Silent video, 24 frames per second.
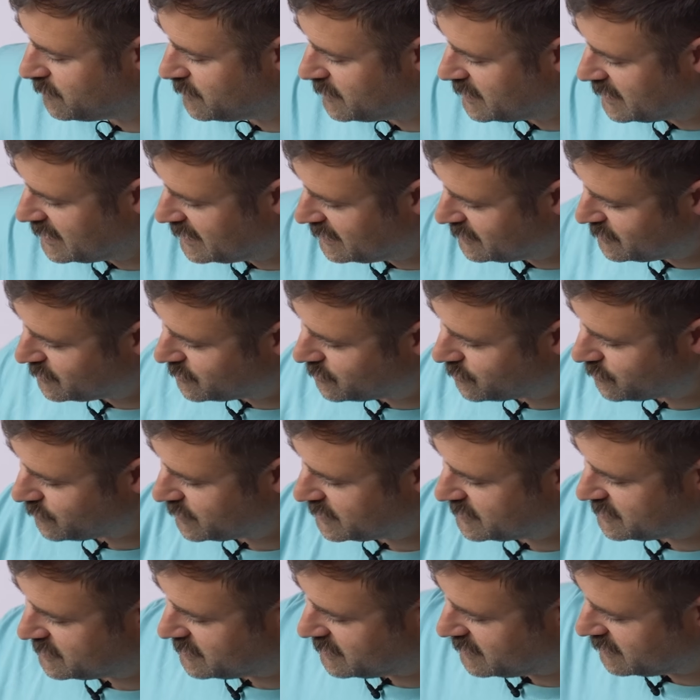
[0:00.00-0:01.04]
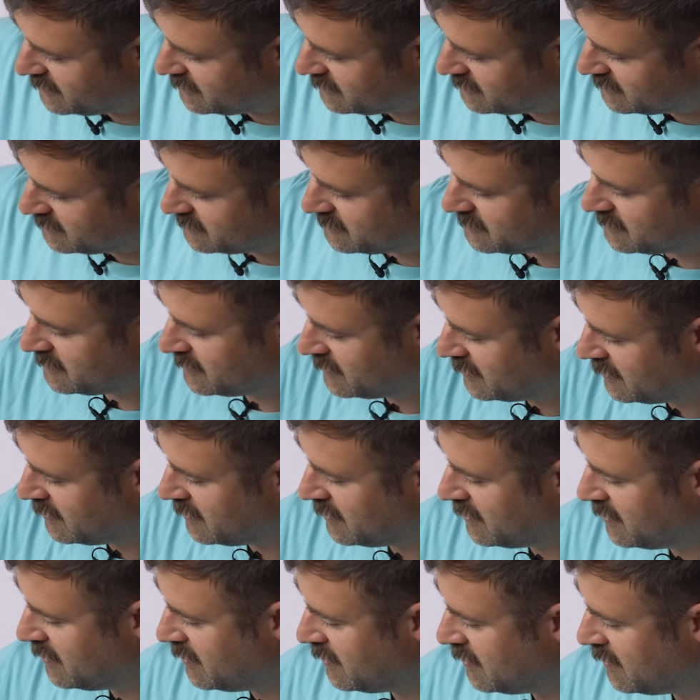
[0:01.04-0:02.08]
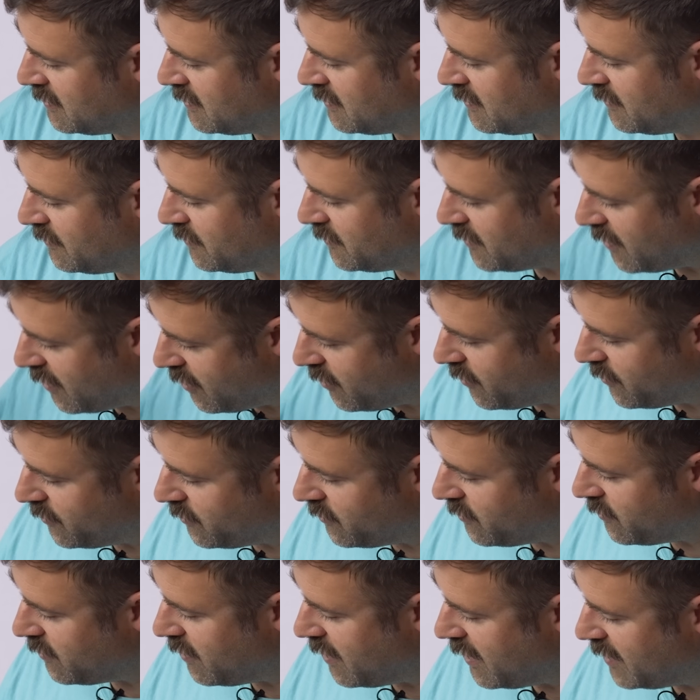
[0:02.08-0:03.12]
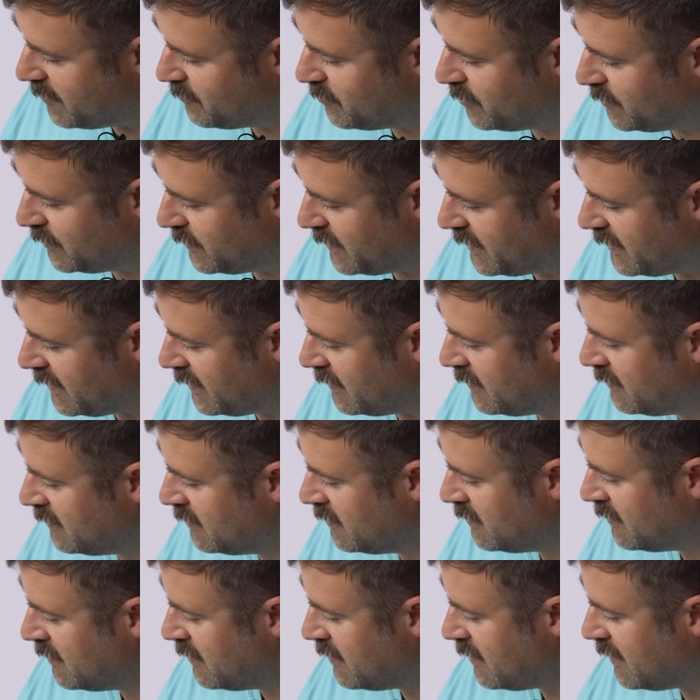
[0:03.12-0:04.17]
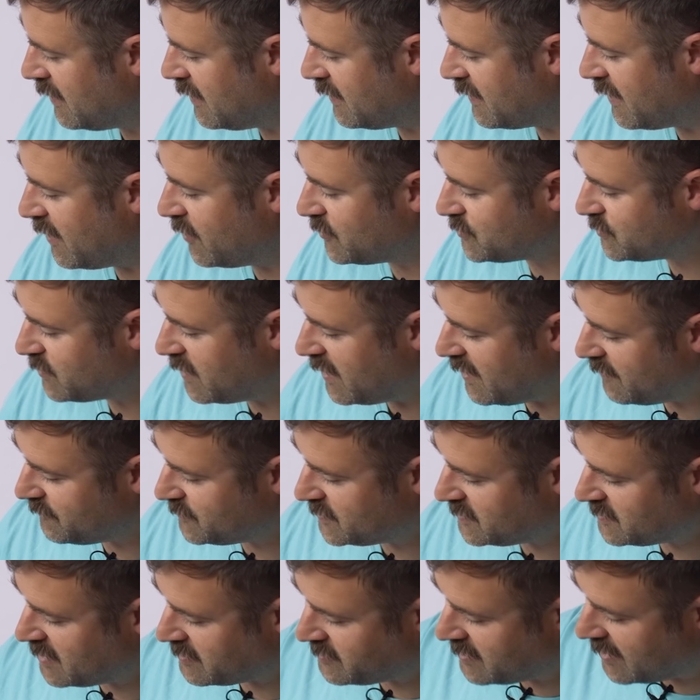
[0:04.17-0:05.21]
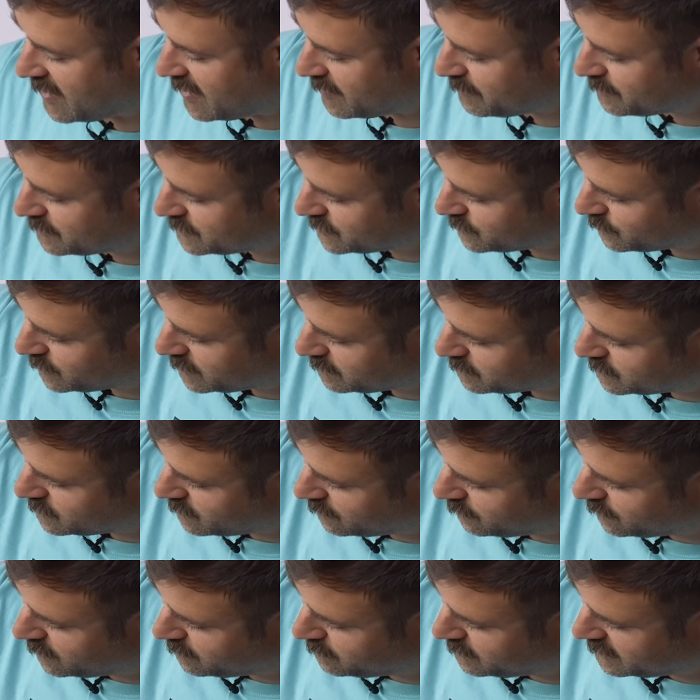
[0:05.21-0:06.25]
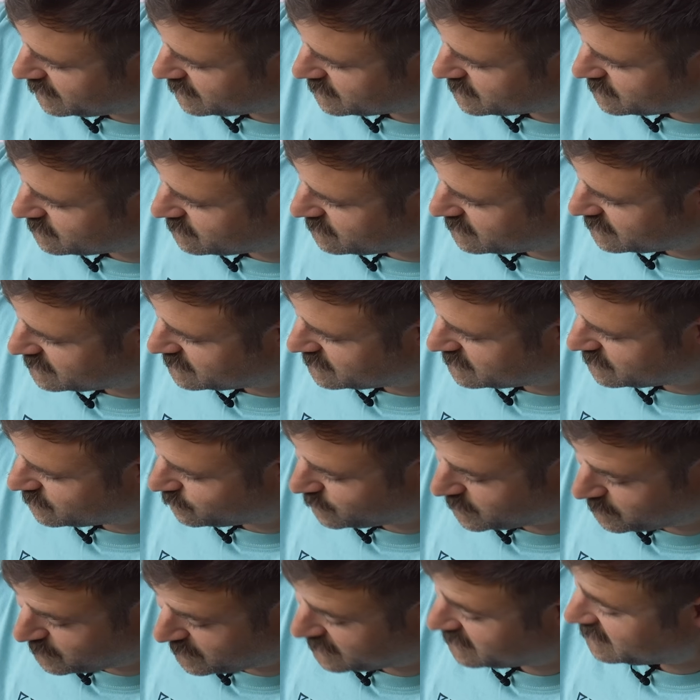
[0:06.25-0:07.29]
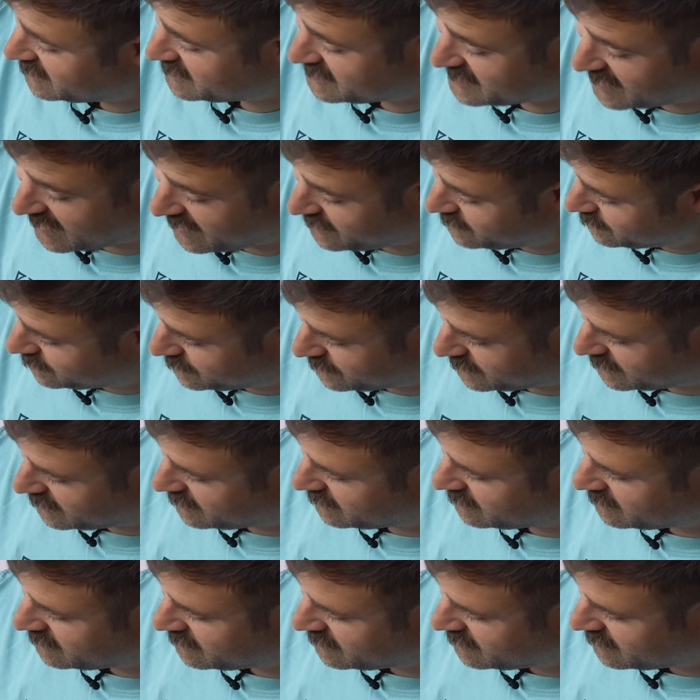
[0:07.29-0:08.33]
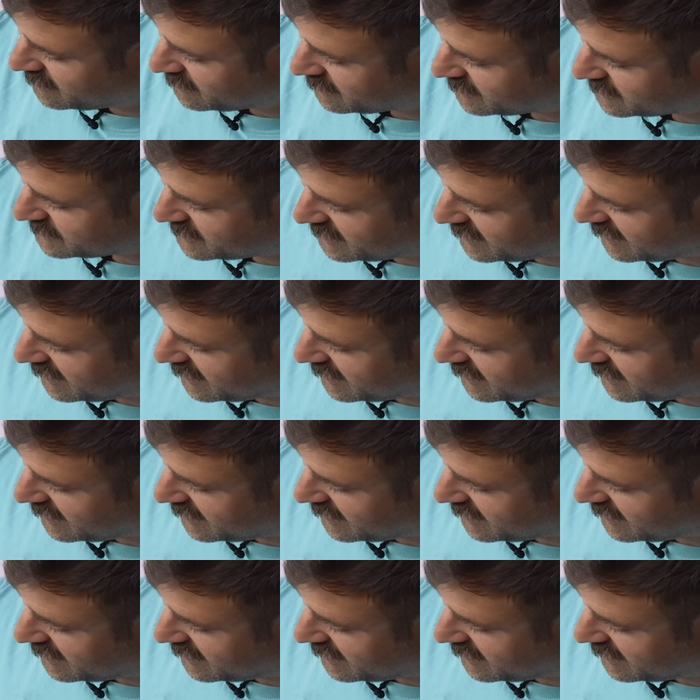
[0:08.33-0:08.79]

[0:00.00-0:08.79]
increasing the harder I play. And I also have top sweep. So for mix, it's sweeping the entire thing because I